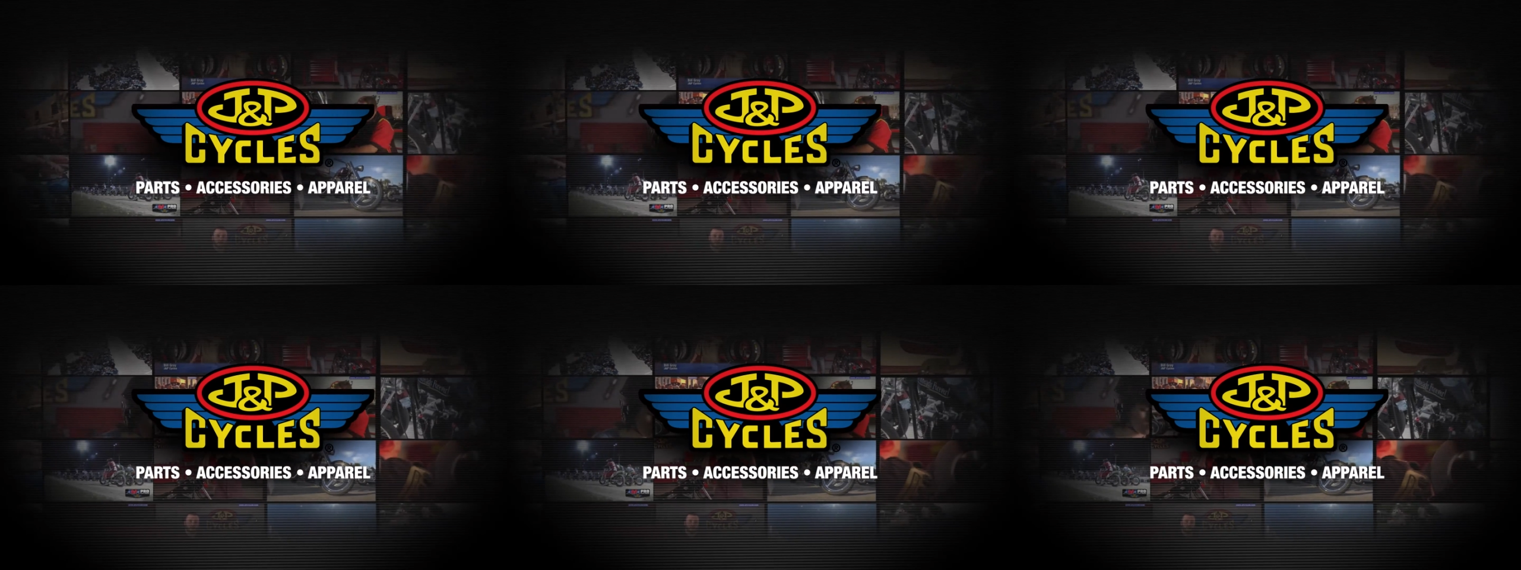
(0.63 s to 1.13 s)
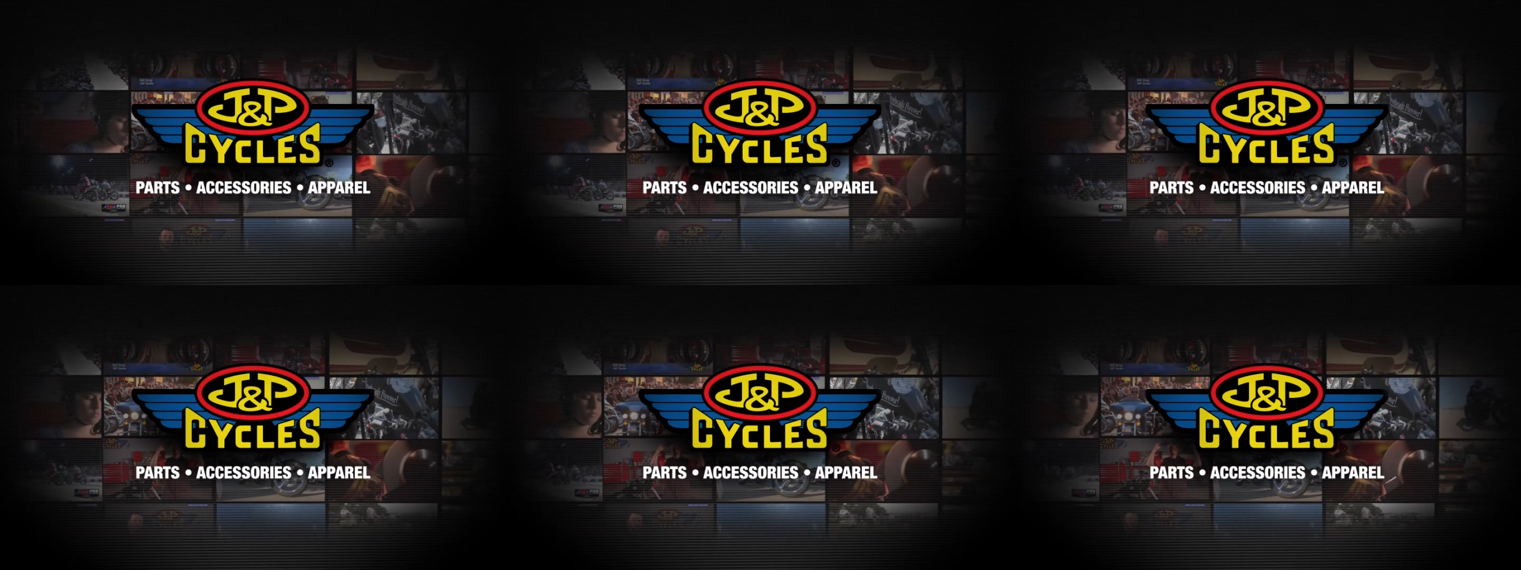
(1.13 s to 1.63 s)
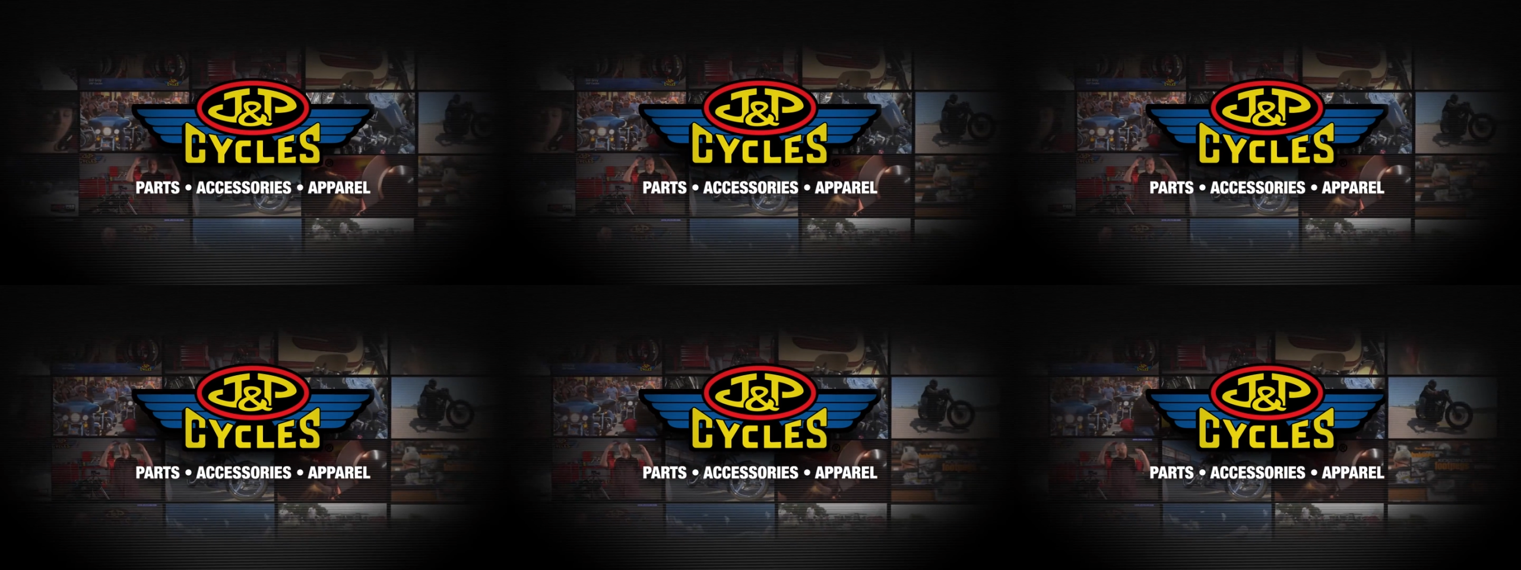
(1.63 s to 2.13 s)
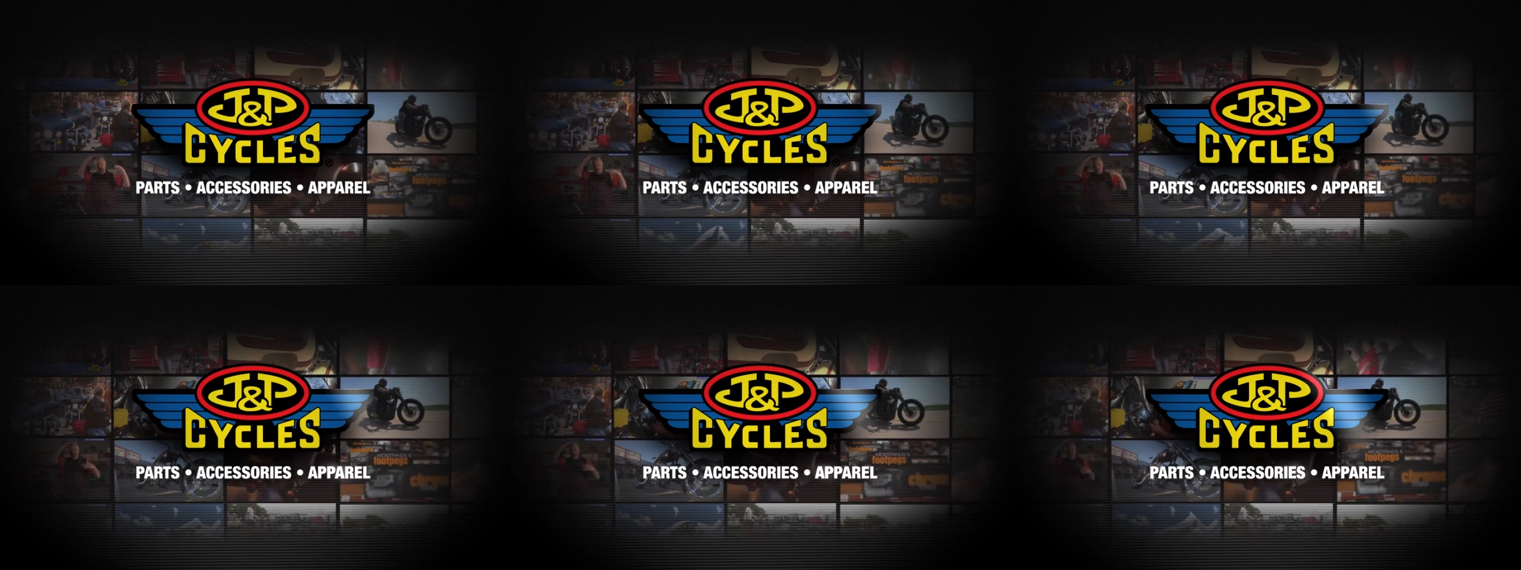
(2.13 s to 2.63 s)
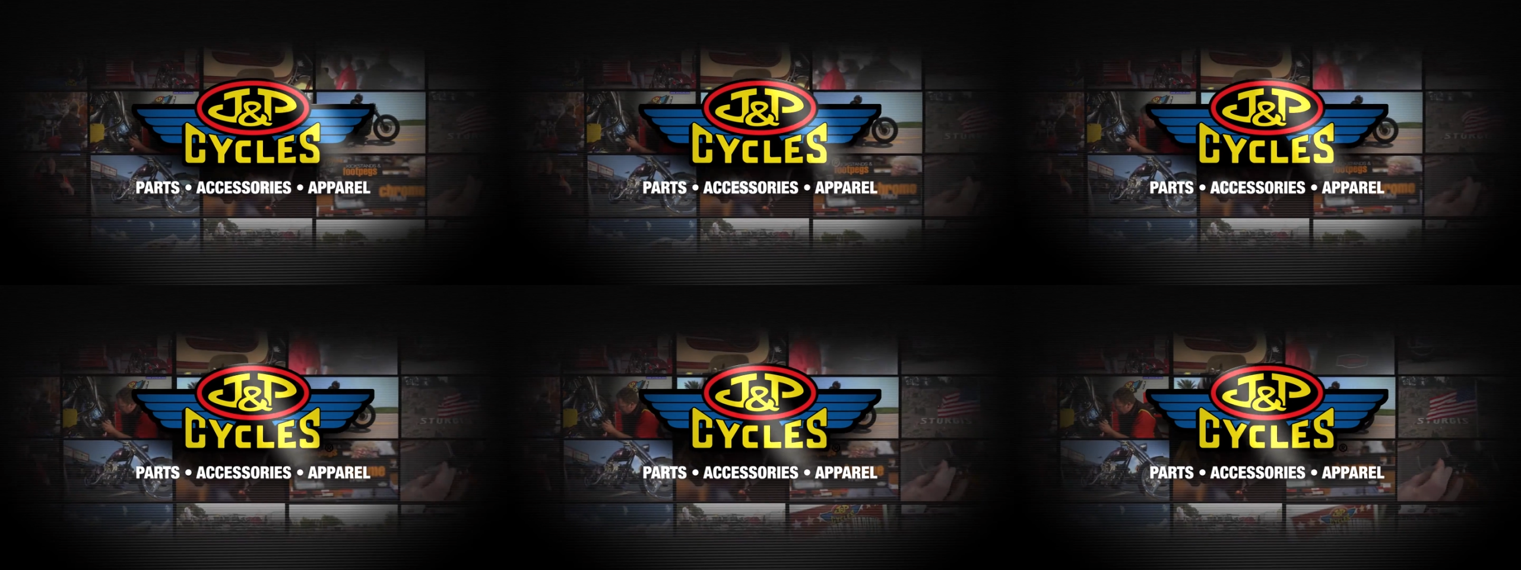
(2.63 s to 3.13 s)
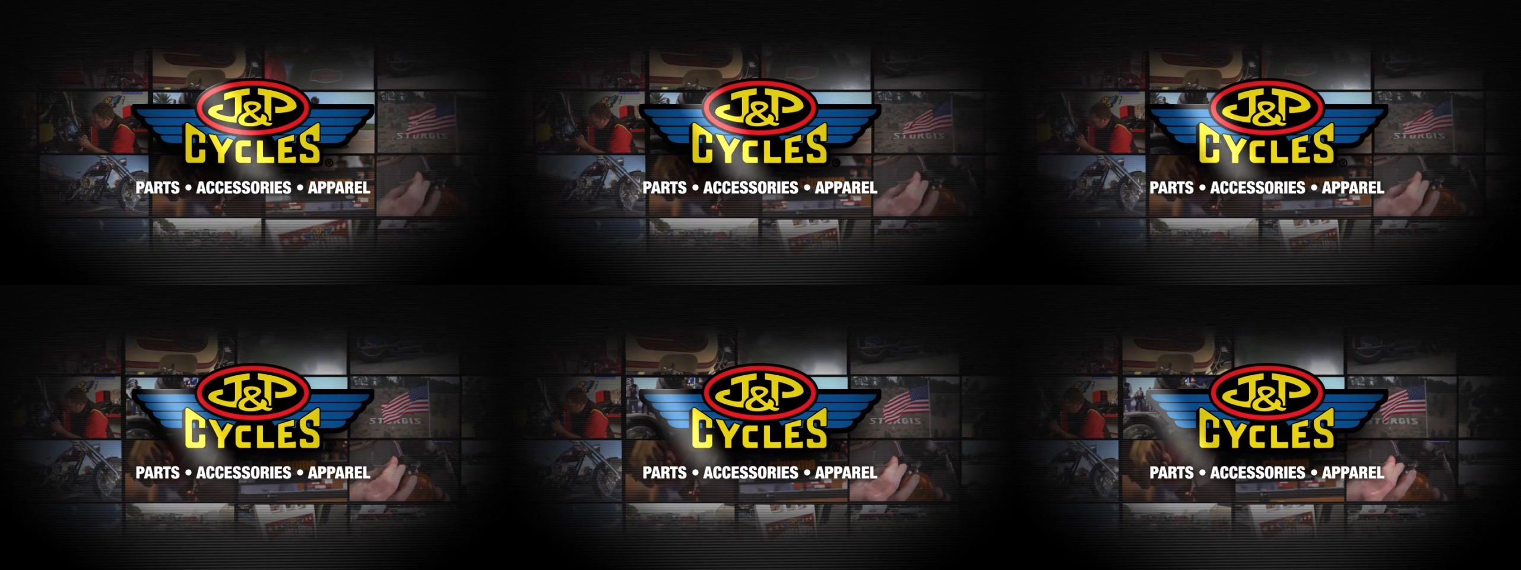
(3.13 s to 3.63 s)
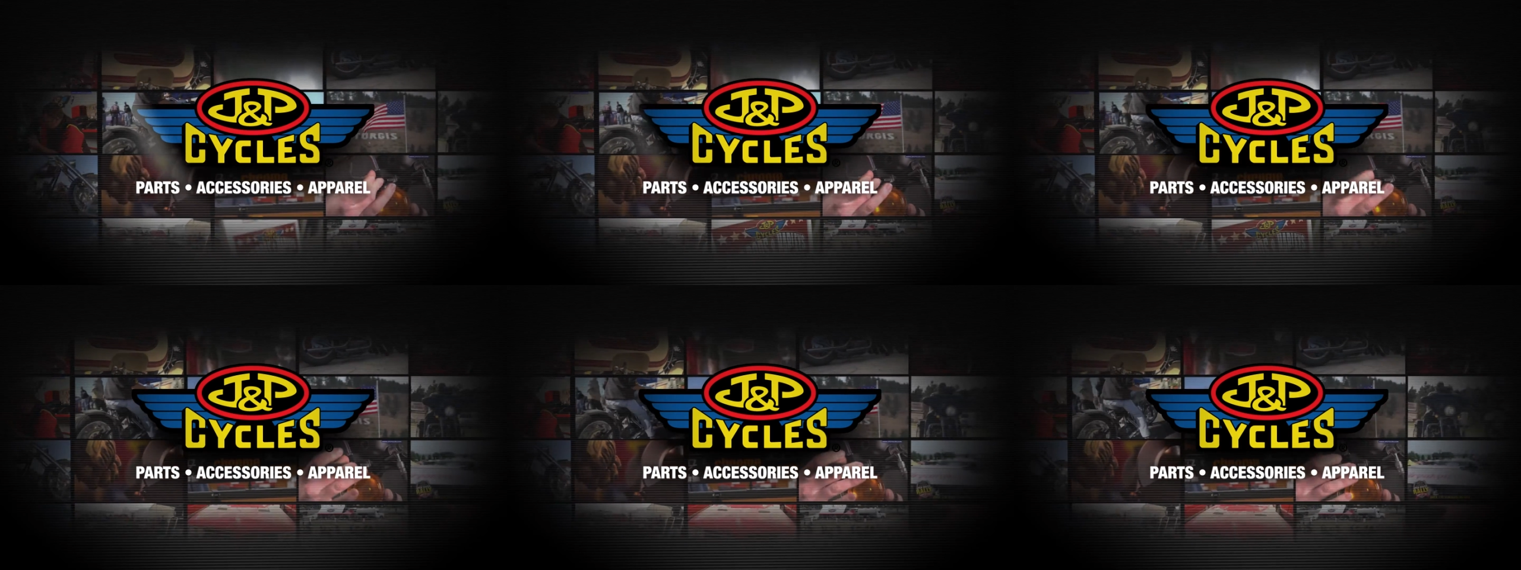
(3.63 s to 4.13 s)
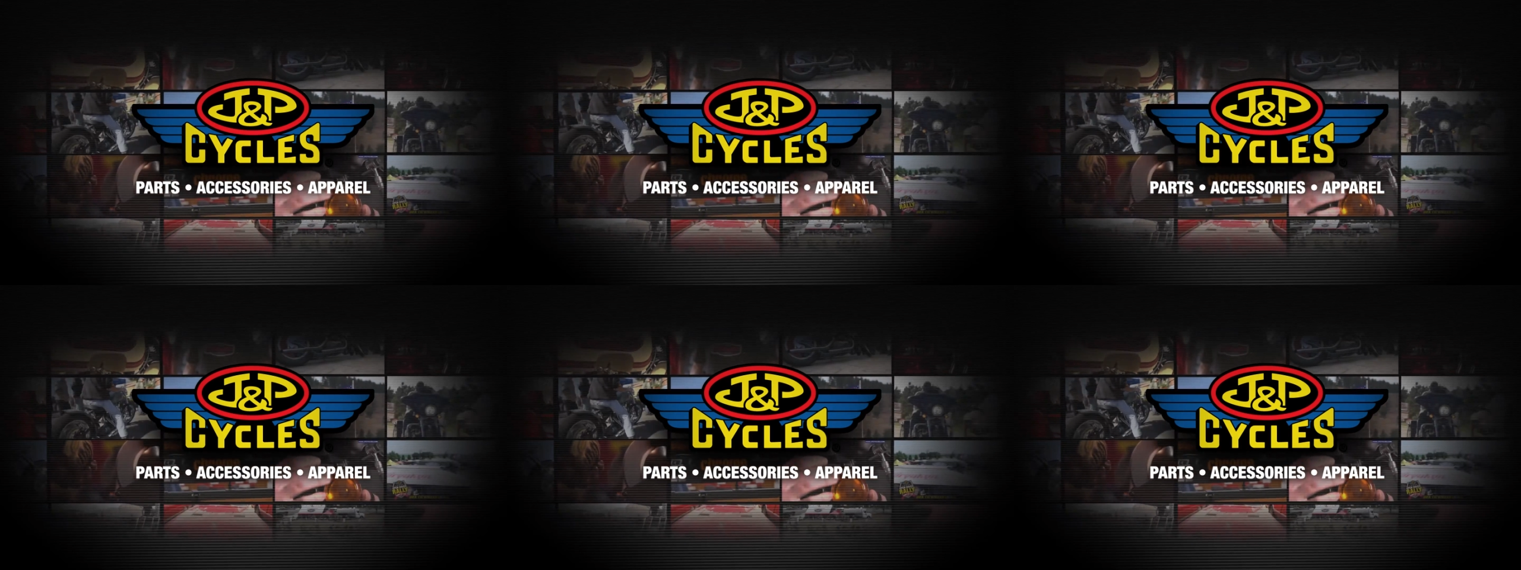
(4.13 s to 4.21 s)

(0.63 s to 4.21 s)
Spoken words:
Nobody's mouth can be seen.